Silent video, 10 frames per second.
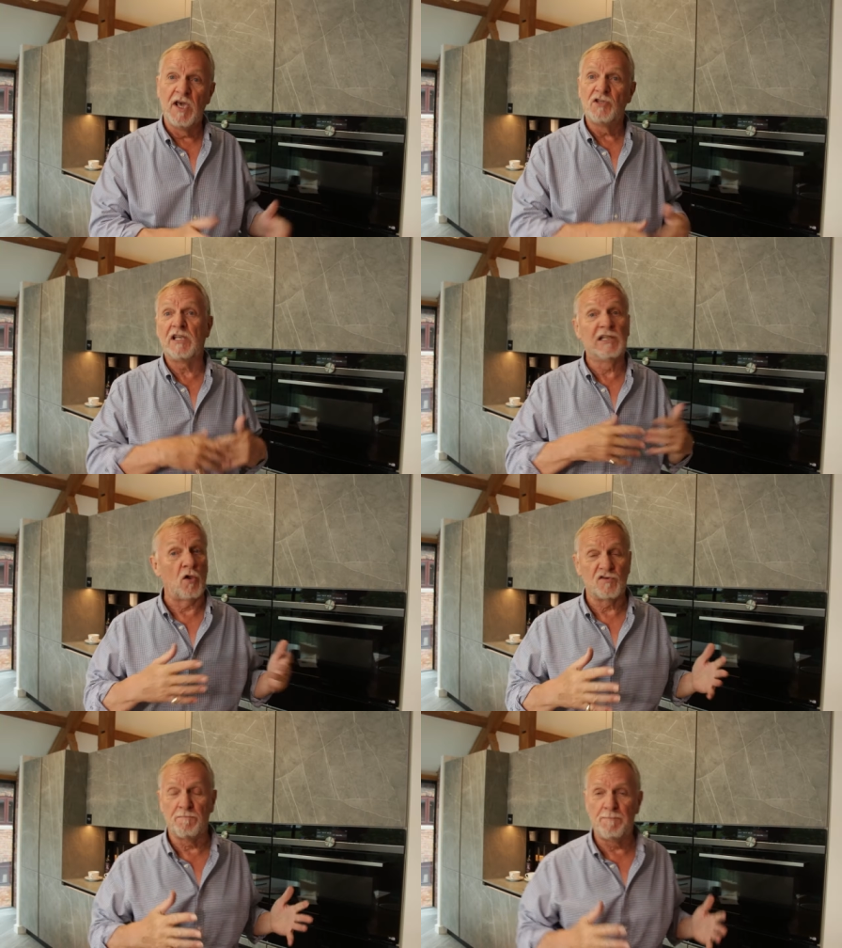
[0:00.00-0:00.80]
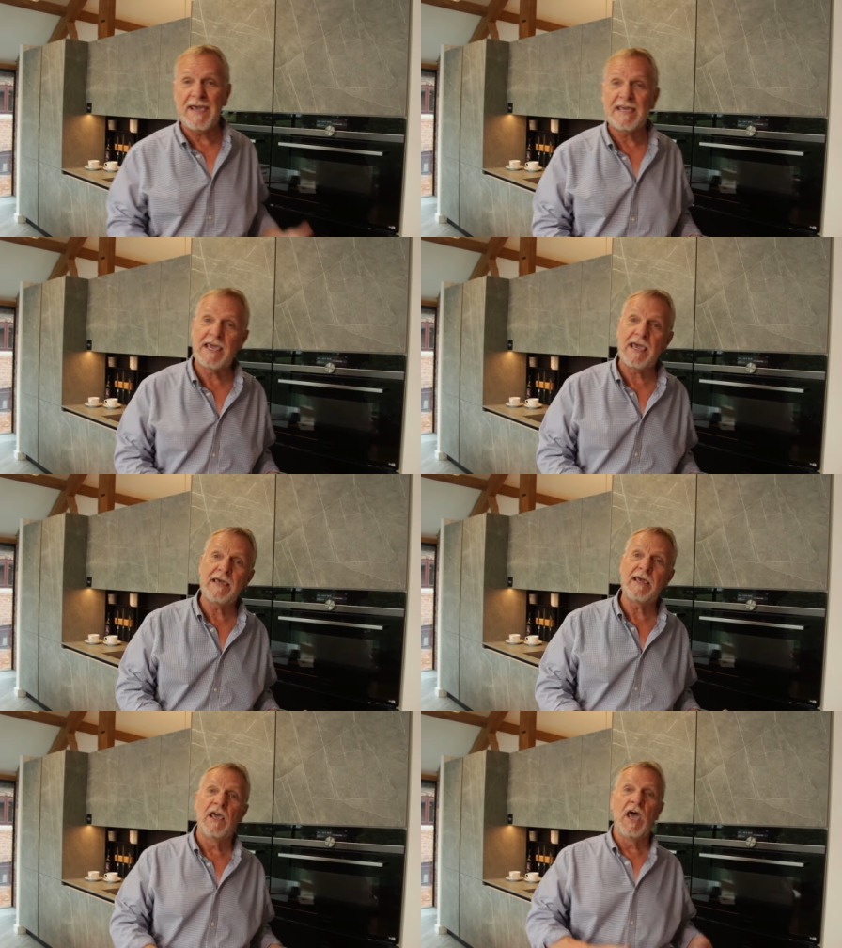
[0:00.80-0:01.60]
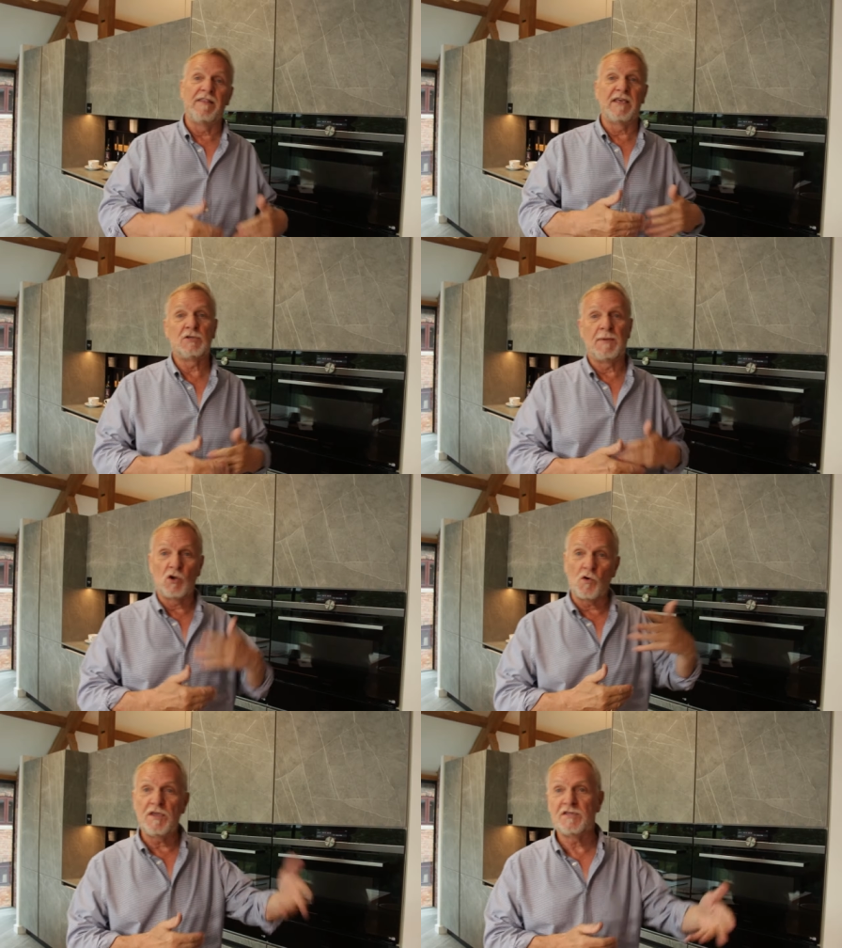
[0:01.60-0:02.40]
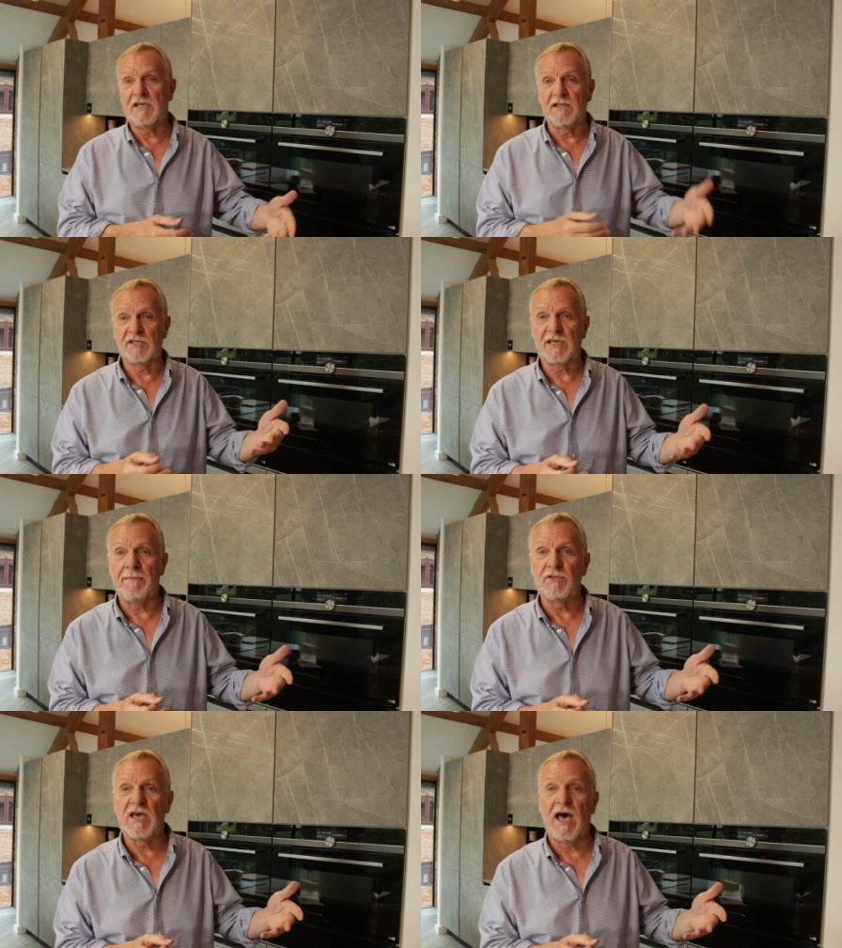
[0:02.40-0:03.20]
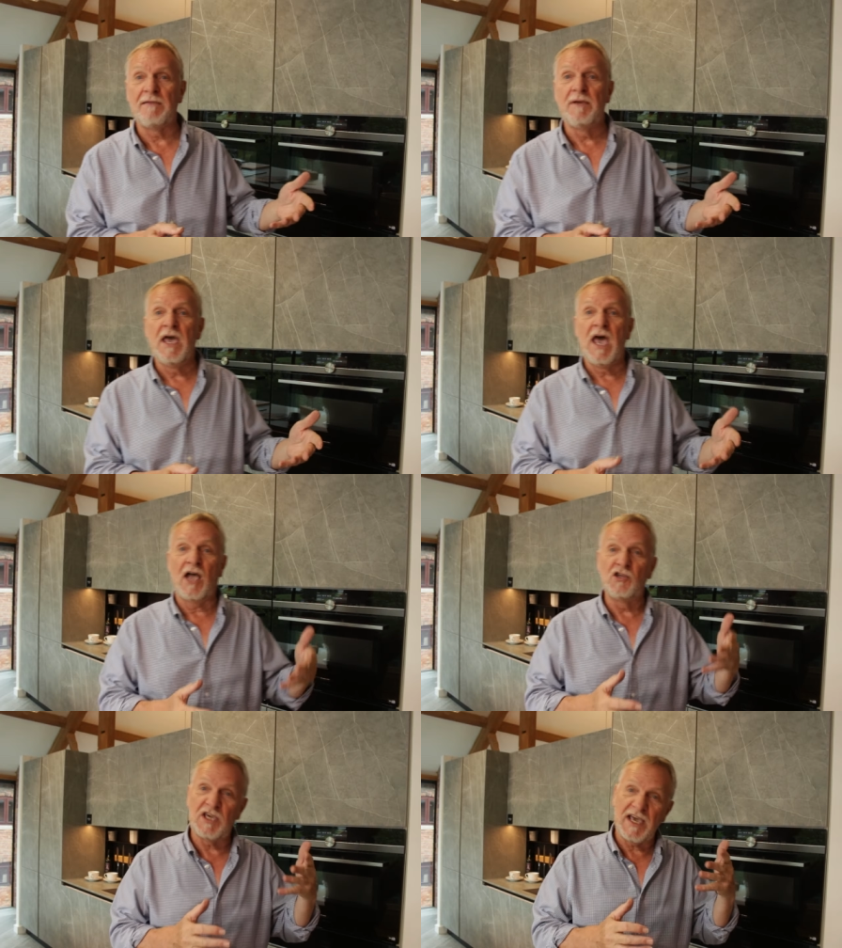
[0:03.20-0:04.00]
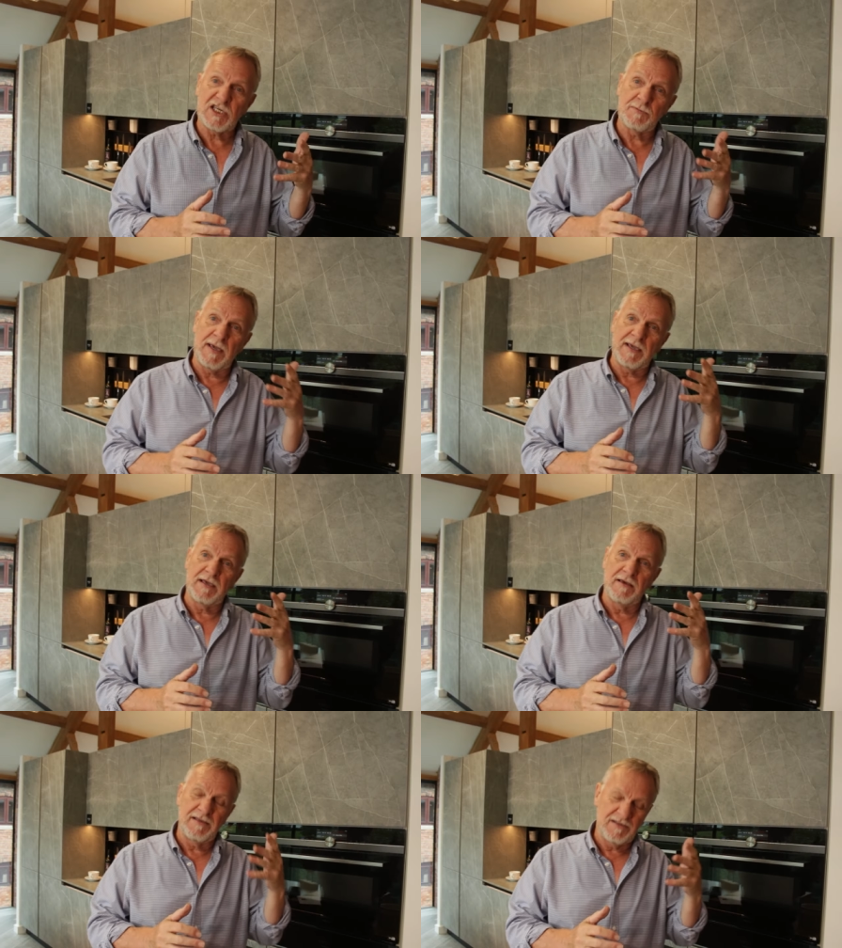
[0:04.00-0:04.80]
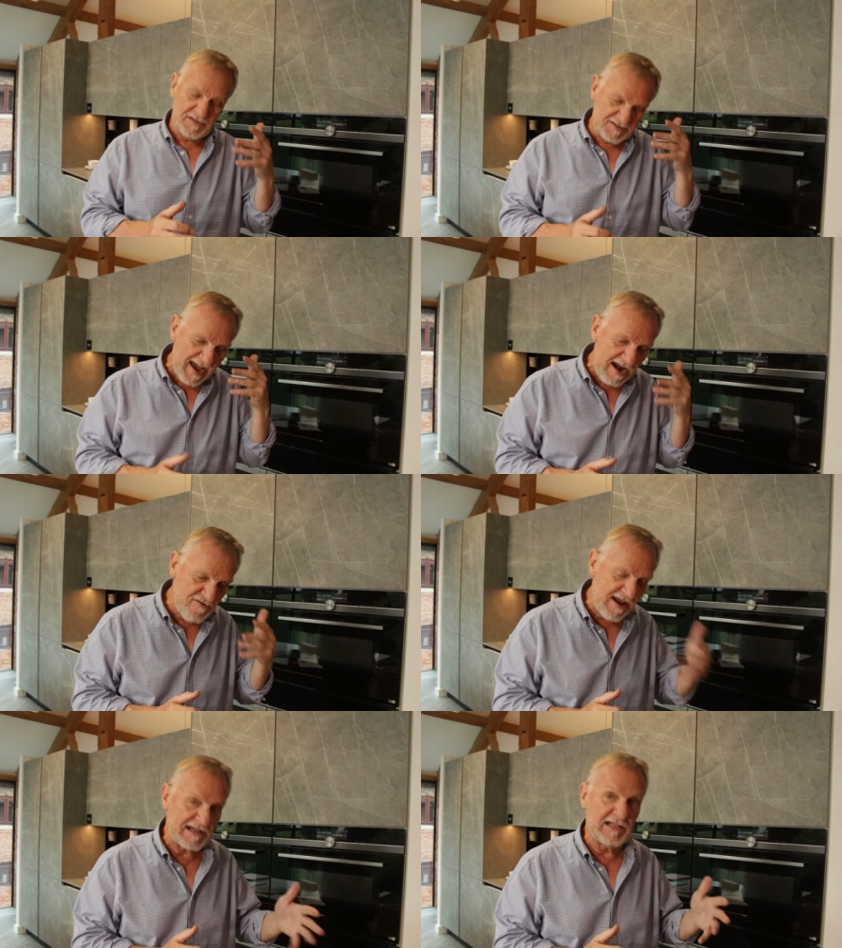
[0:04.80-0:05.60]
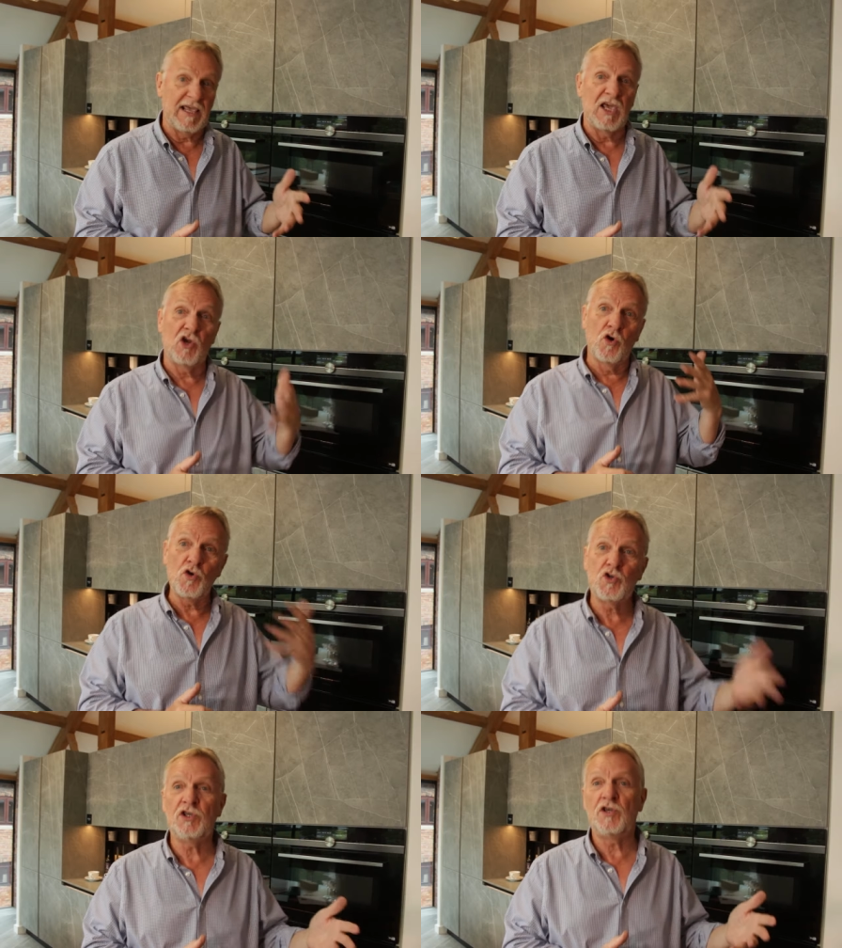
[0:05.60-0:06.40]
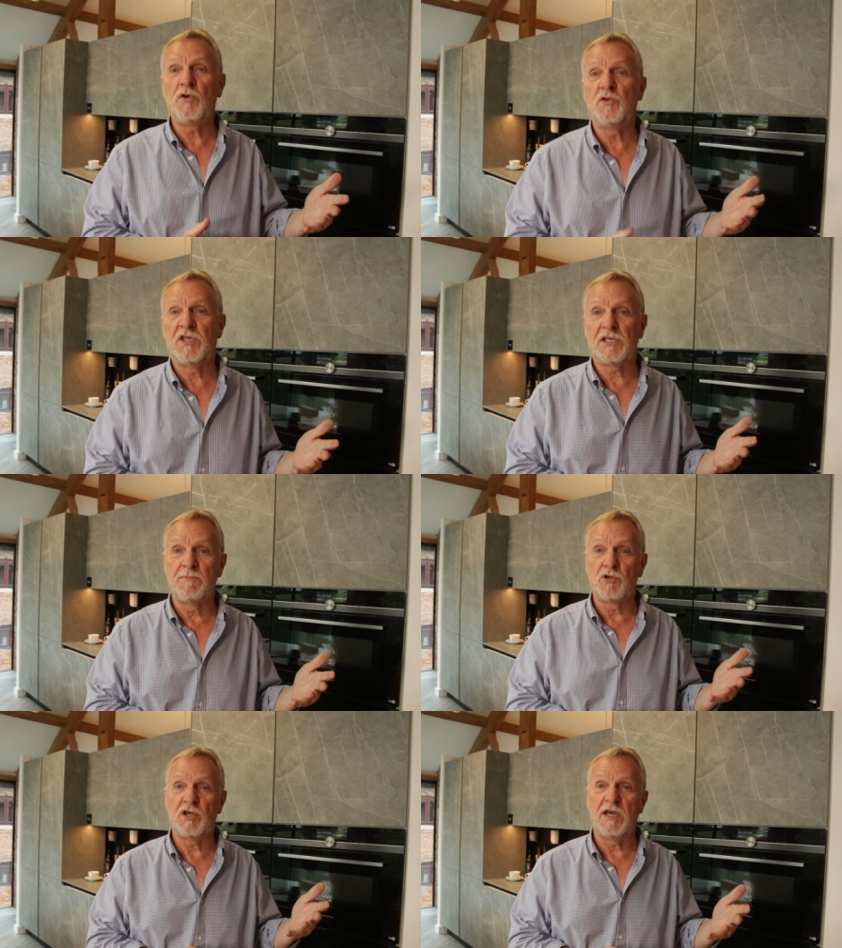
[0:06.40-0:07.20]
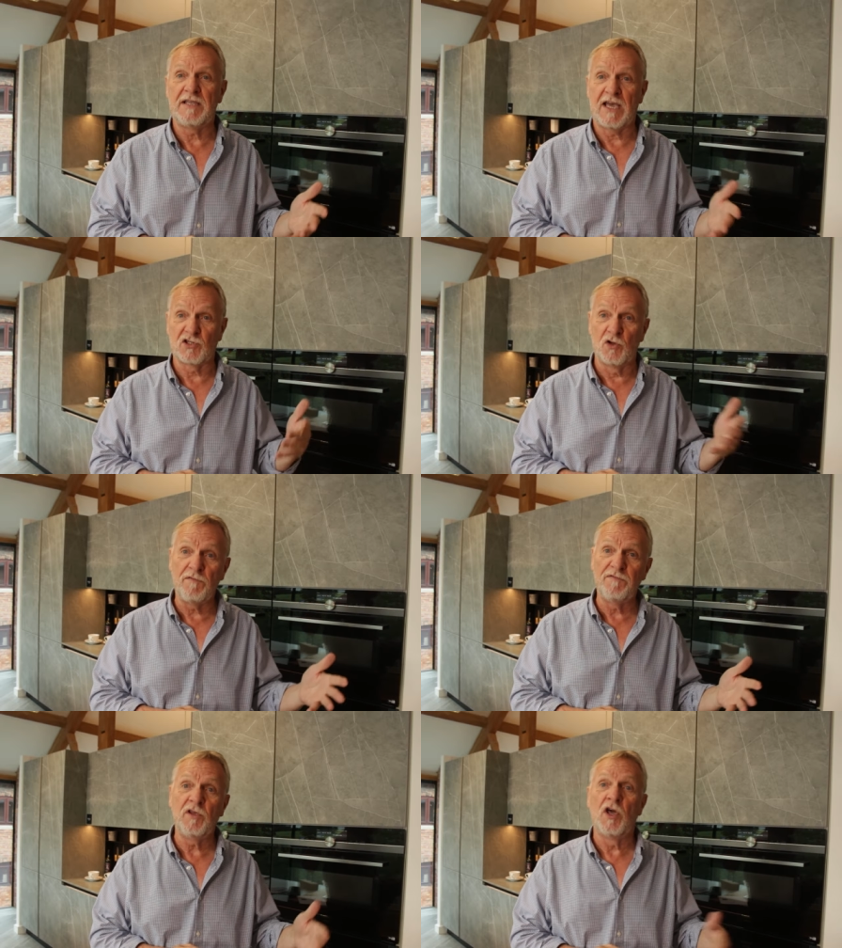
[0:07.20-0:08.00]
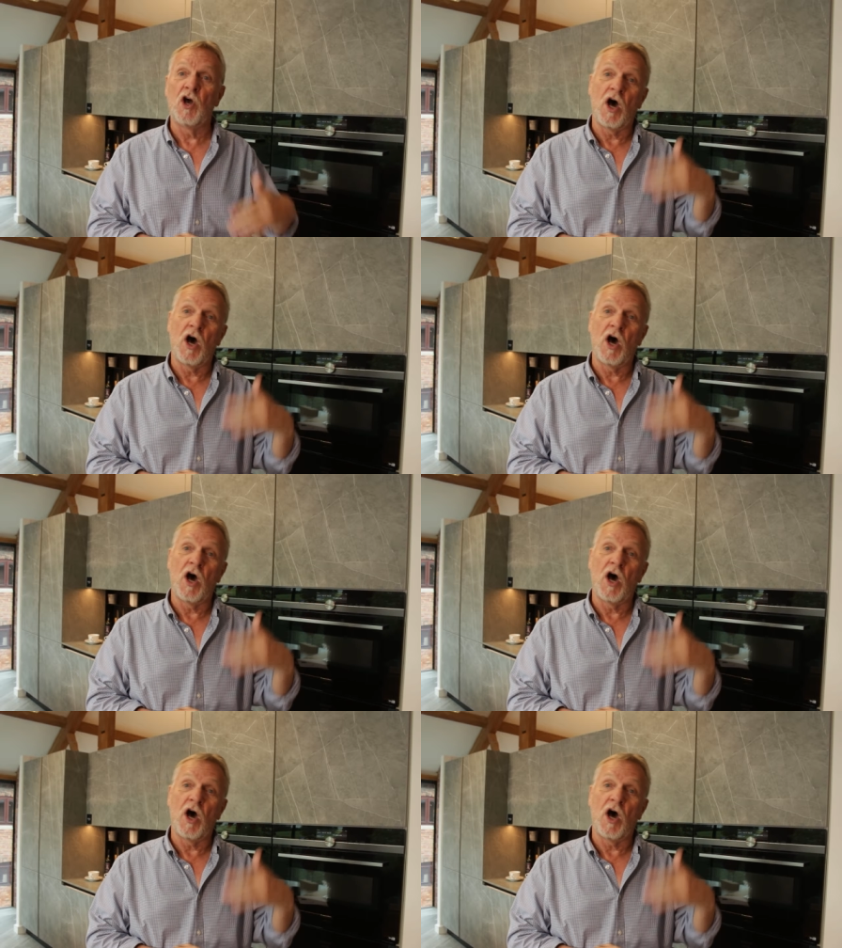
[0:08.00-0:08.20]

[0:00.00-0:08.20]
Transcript: She did lots of baking and then she'd be cooking tea at the same time. And she asked me directly, could she use this machine as an oven